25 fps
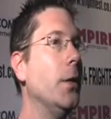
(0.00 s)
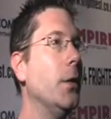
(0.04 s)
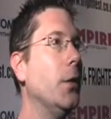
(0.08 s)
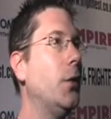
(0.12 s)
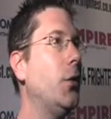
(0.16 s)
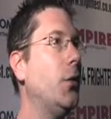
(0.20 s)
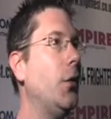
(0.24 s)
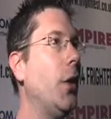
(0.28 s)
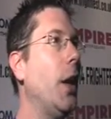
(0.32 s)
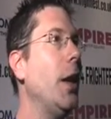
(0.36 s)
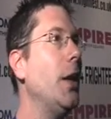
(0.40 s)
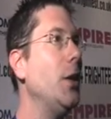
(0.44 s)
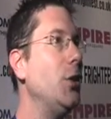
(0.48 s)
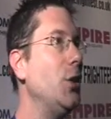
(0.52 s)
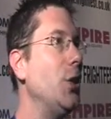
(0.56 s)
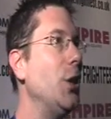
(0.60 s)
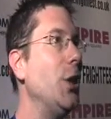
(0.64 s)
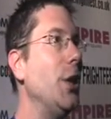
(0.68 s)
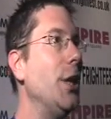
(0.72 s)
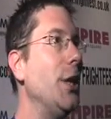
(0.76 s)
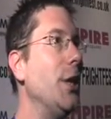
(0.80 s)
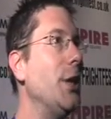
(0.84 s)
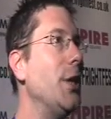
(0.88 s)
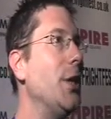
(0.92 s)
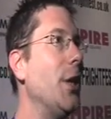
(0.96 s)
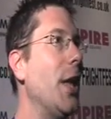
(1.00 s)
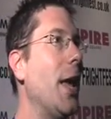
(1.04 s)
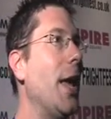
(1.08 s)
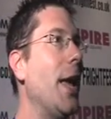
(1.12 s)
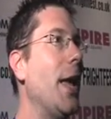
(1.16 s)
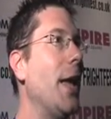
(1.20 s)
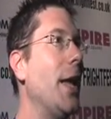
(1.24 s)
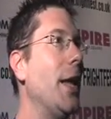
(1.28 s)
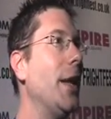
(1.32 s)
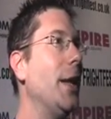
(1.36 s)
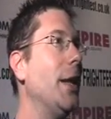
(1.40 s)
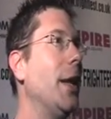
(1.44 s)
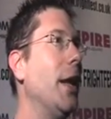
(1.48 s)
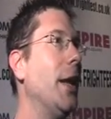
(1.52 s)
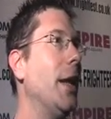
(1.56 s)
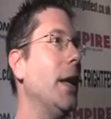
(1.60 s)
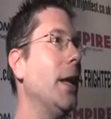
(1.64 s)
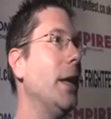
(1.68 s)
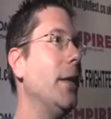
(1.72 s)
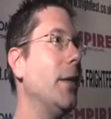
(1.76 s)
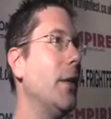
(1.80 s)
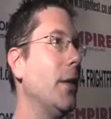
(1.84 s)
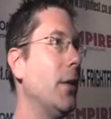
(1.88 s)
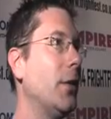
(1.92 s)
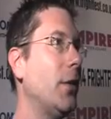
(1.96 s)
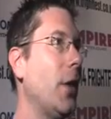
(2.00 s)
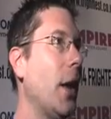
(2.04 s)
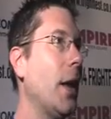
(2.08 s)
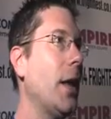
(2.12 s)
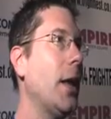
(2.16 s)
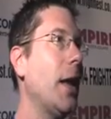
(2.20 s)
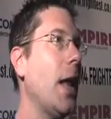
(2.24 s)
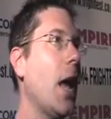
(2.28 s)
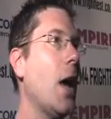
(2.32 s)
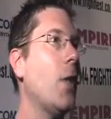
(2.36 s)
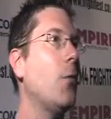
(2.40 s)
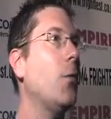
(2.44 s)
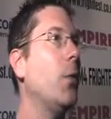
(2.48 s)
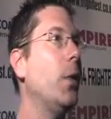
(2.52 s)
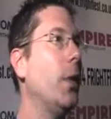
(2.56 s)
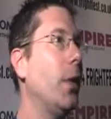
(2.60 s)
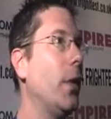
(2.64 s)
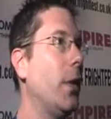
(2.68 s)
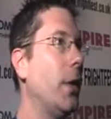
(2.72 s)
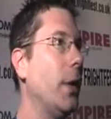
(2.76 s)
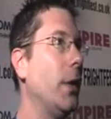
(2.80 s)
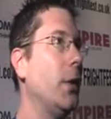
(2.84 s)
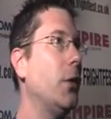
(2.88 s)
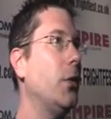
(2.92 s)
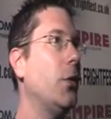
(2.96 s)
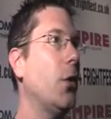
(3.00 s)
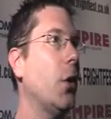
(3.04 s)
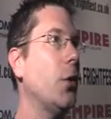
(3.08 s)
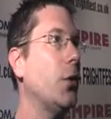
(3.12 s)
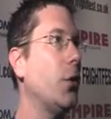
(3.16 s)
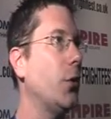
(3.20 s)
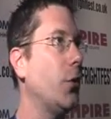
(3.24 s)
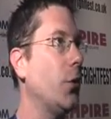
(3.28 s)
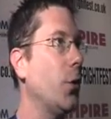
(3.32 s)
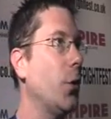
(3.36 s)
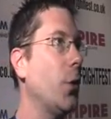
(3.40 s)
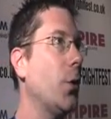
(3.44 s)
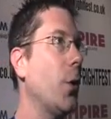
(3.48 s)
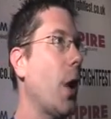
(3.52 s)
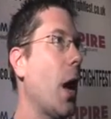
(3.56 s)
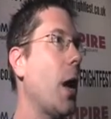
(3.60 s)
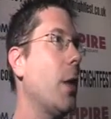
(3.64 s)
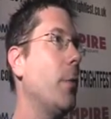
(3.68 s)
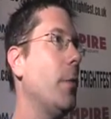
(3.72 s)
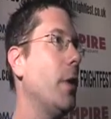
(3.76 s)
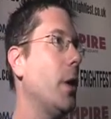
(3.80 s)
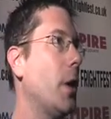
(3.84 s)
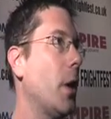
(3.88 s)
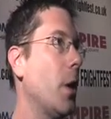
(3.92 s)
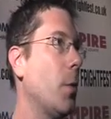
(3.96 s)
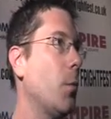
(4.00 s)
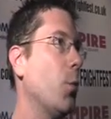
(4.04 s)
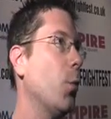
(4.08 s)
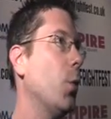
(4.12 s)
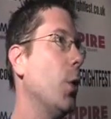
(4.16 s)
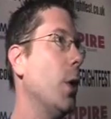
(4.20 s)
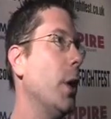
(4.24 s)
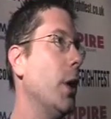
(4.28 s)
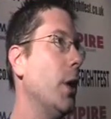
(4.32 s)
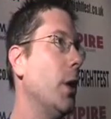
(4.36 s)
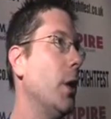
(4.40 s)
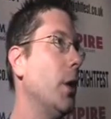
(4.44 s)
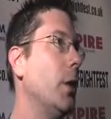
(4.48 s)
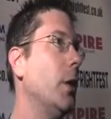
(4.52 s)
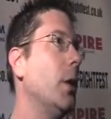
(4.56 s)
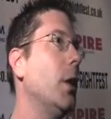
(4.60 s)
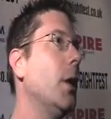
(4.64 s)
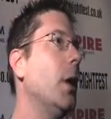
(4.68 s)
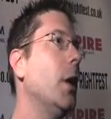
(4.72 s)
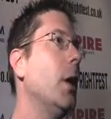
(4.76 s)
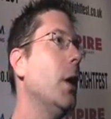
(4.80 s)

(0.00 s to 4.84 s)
stagey than in the second half when things start to turn around and become real,